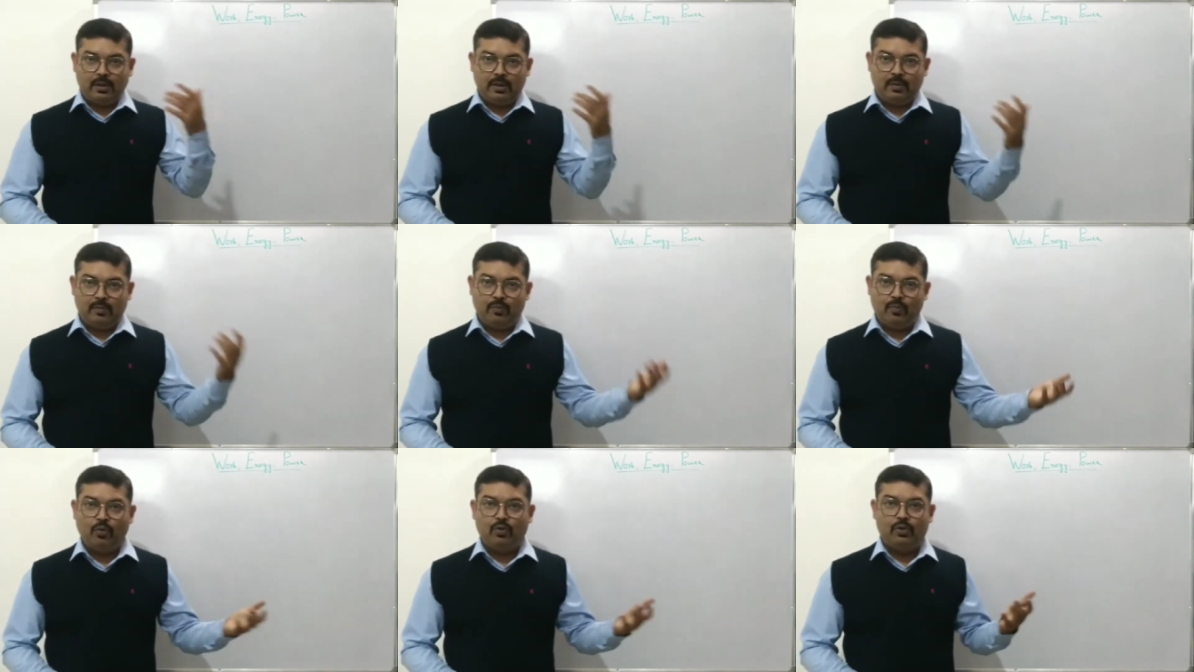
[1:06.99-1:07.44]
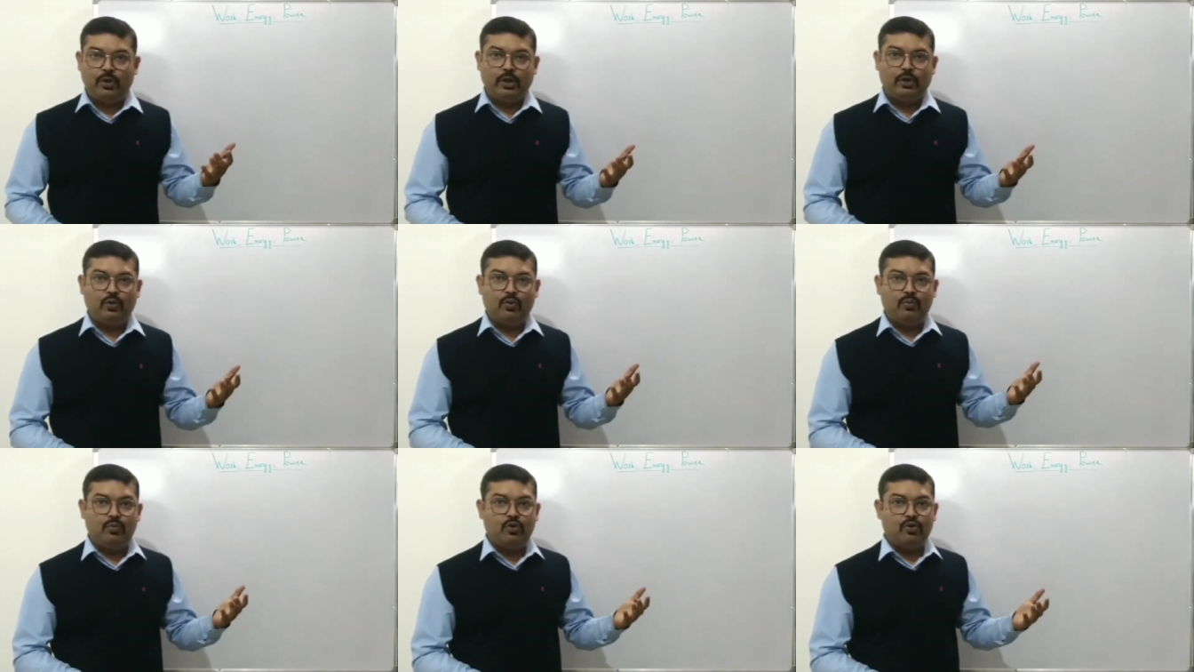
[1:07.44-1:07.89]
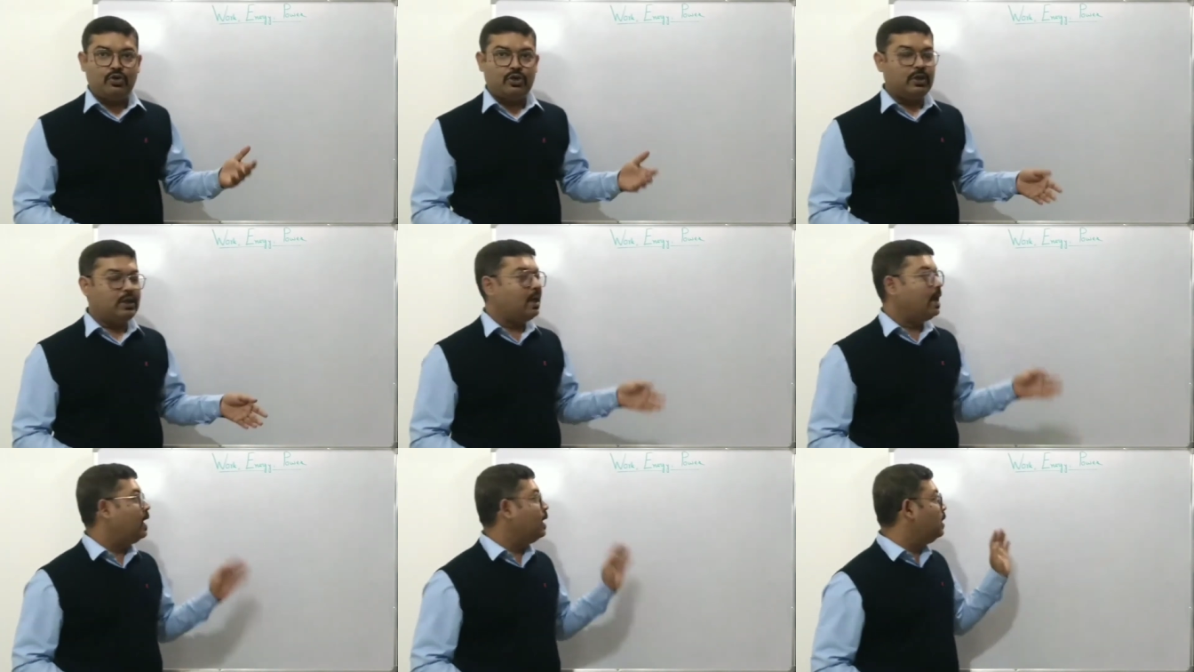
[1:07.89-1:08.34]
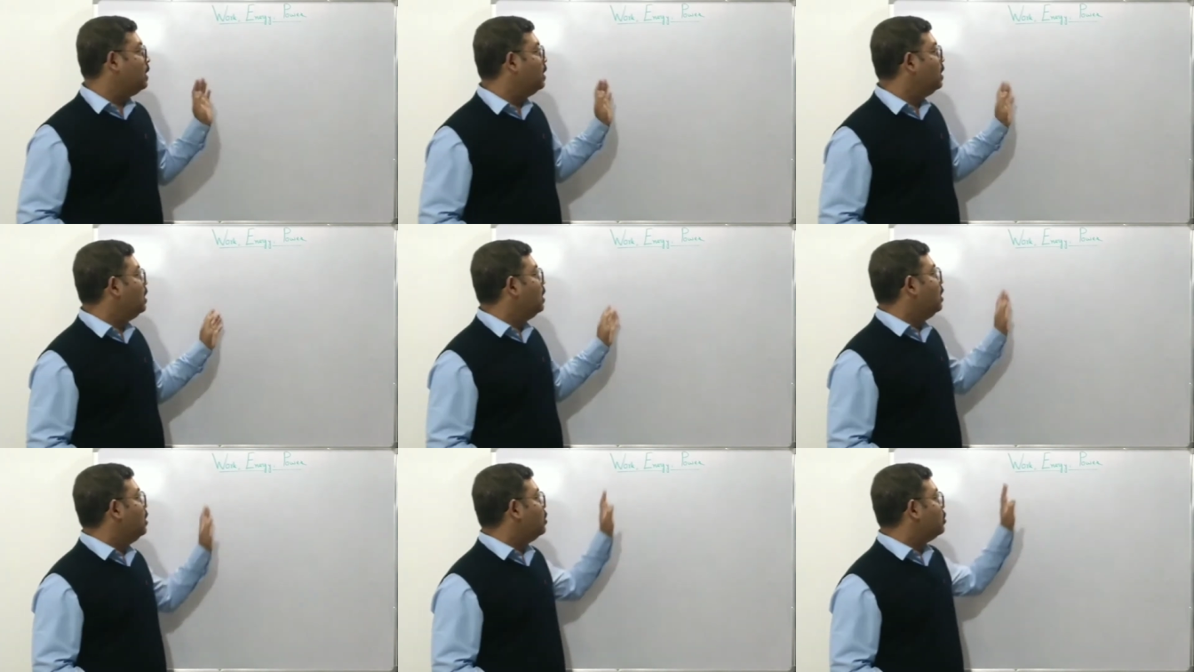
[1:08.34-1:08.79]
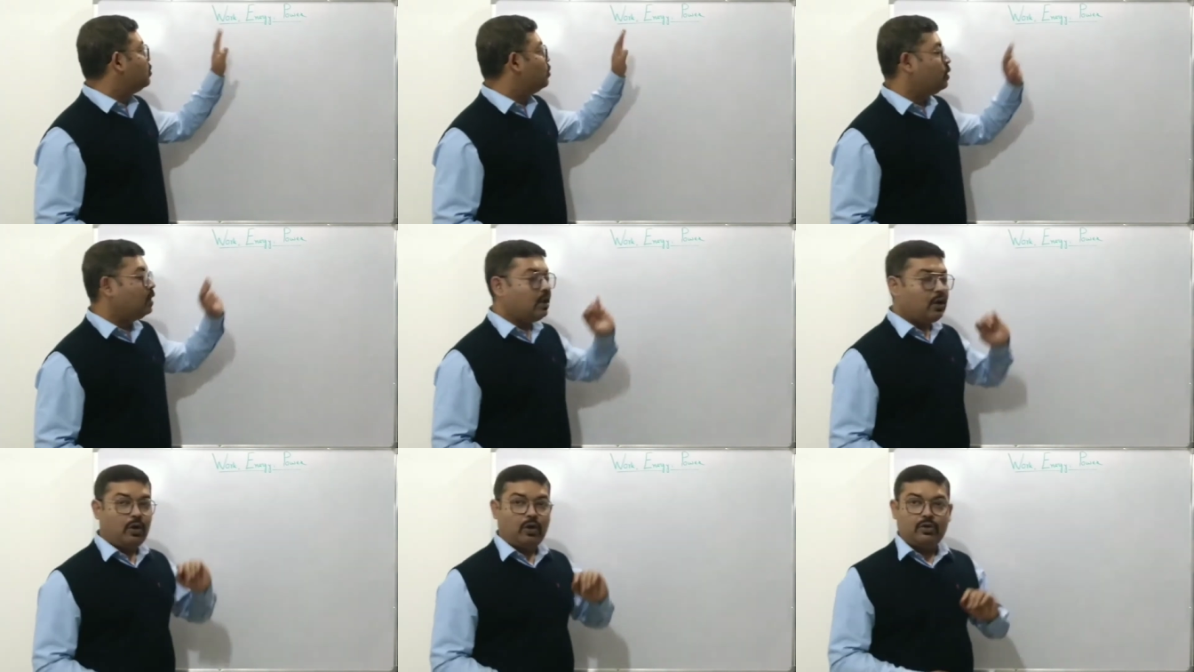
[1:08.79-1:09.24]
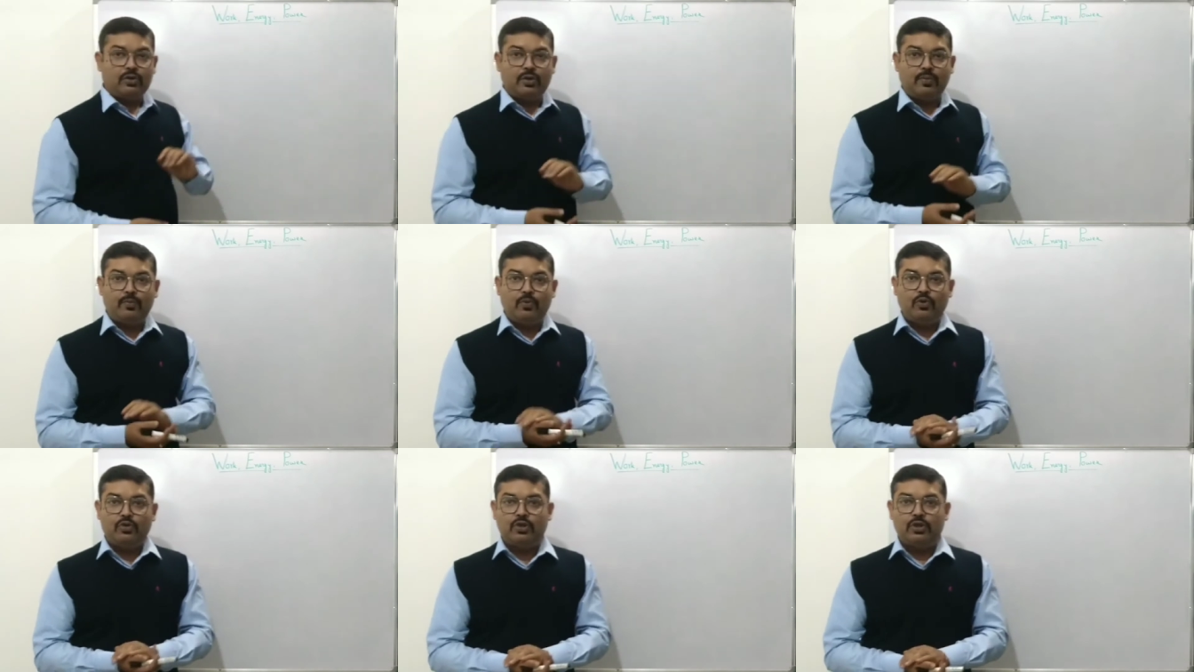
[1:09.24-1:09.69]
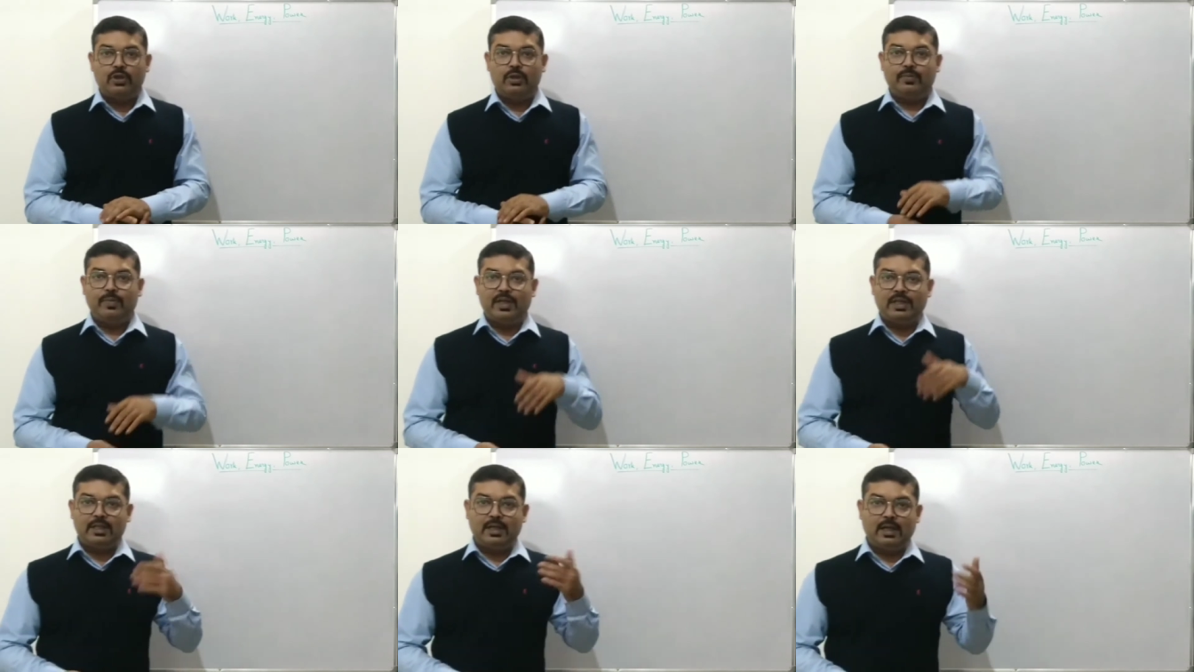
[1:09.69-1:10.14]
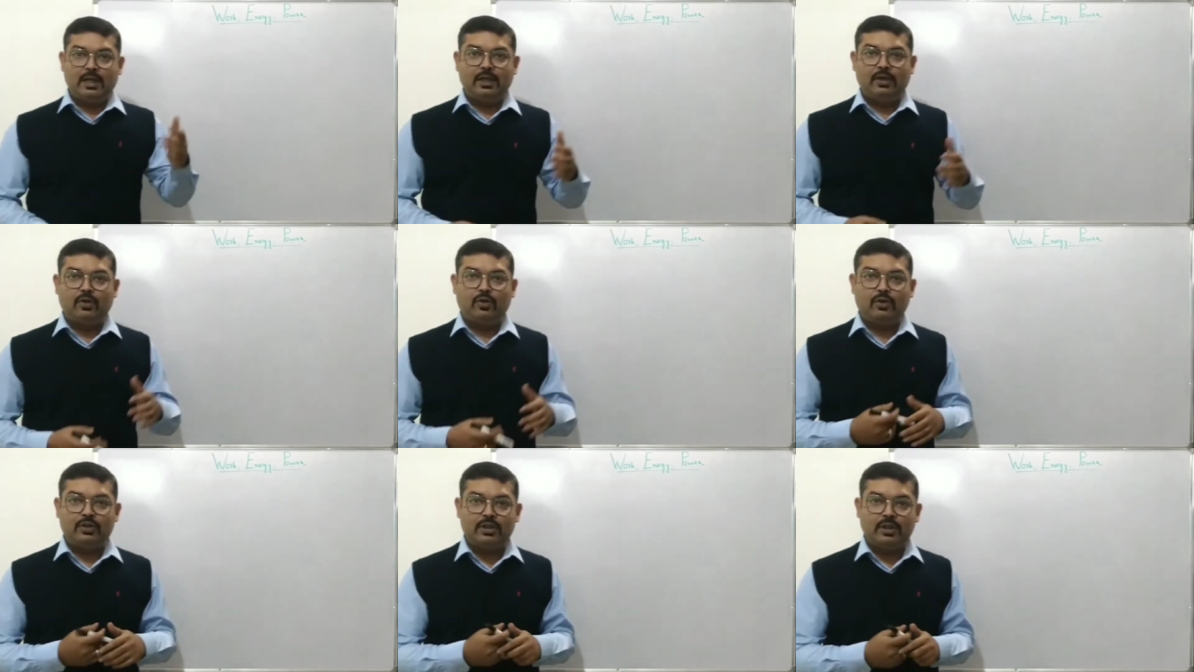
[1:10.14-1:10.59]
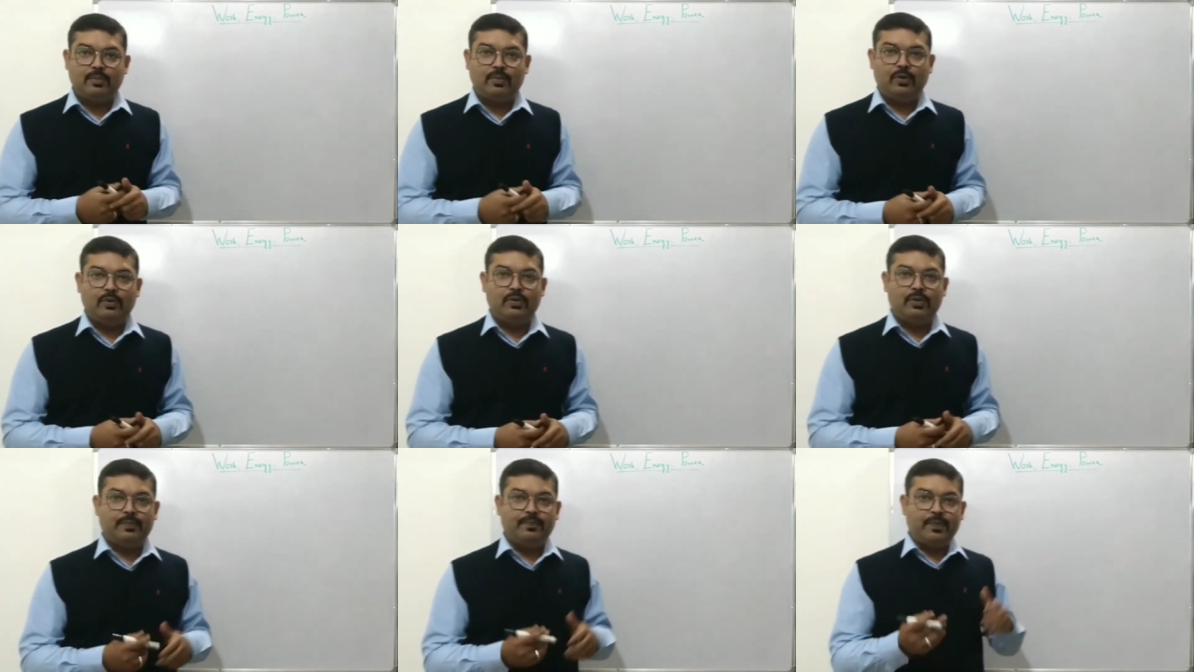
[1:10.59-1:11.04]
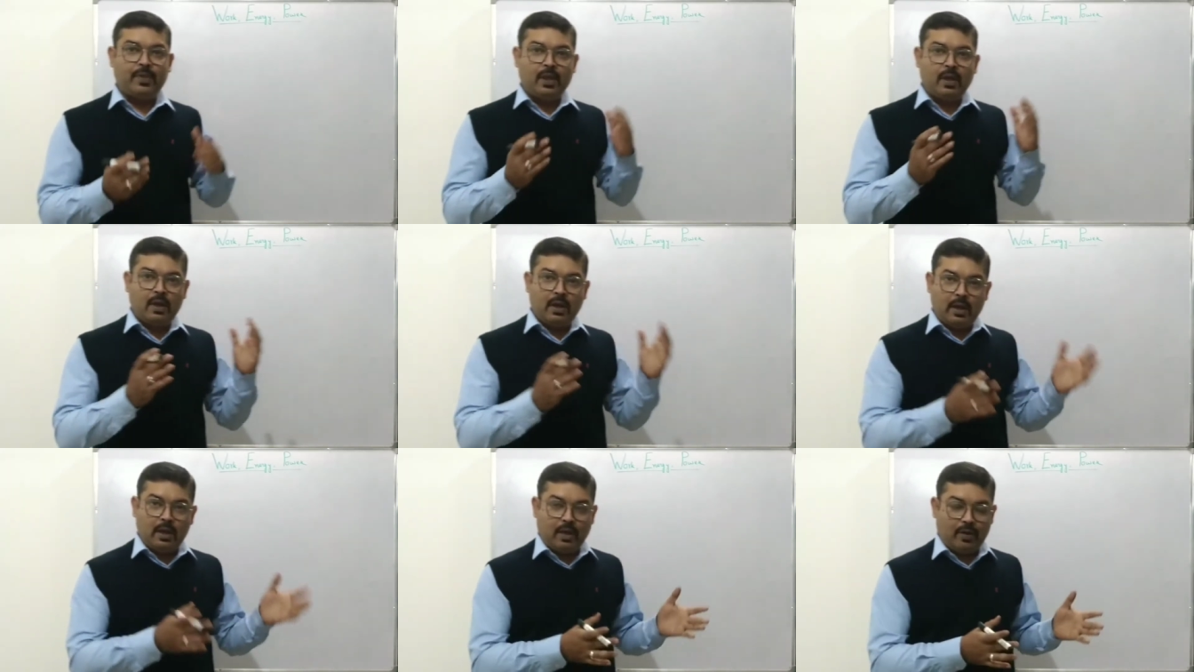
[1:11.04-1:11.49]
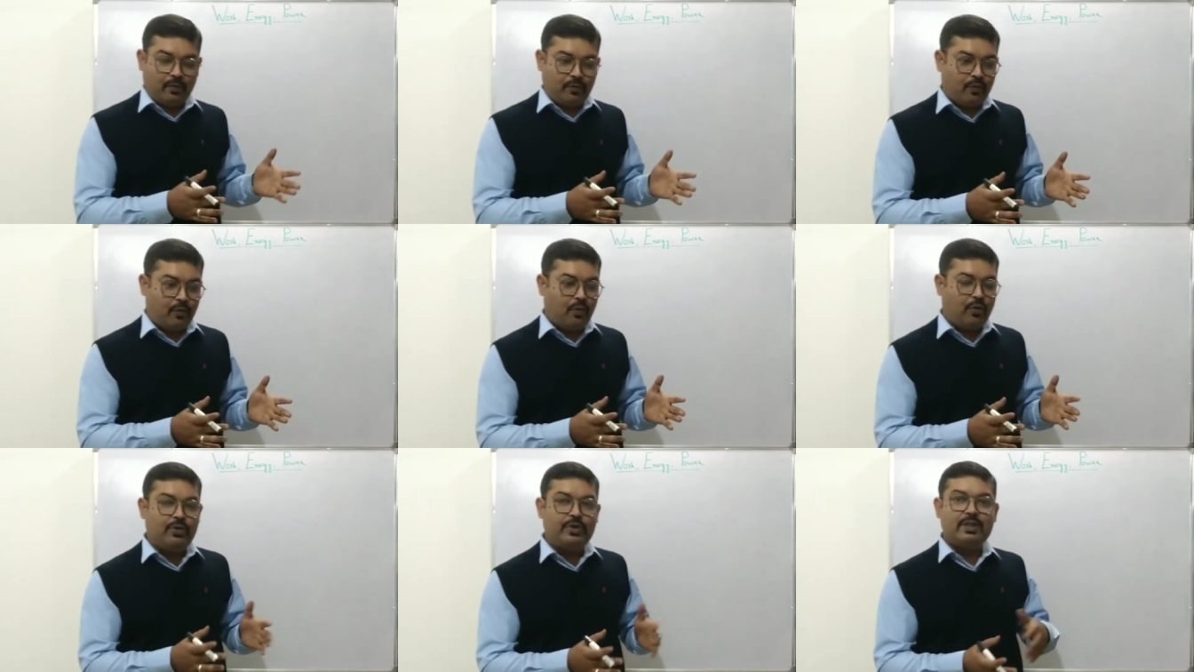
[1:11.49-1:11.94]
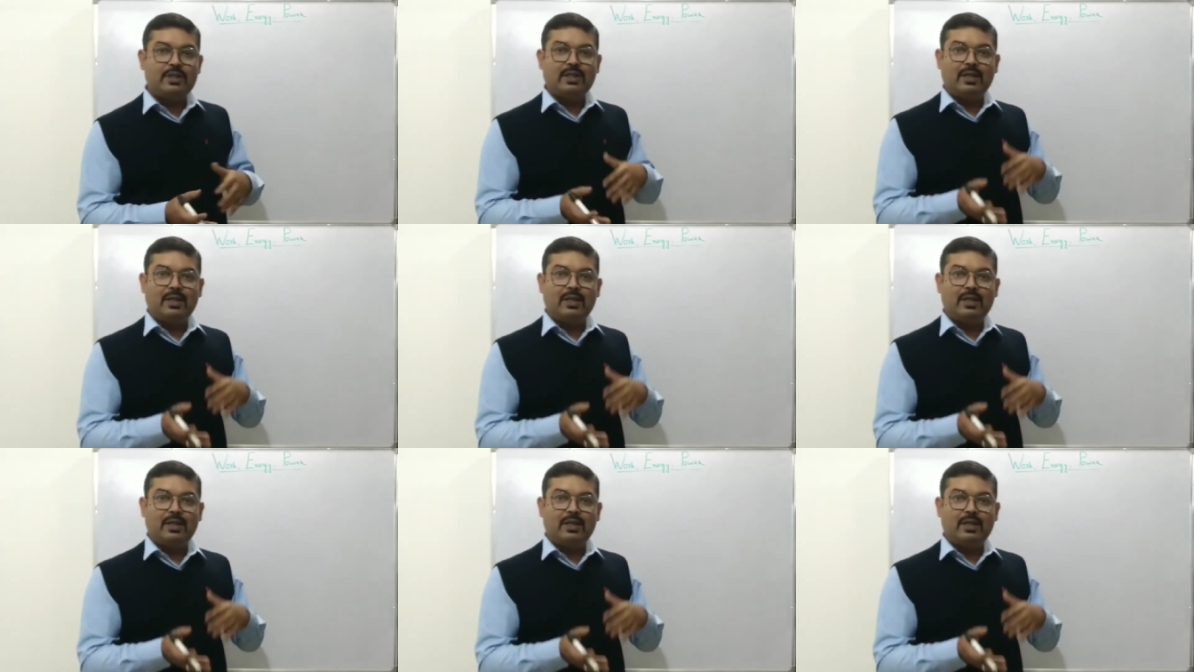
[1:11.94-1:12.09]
motion, and so the laws of motion basically talks about force,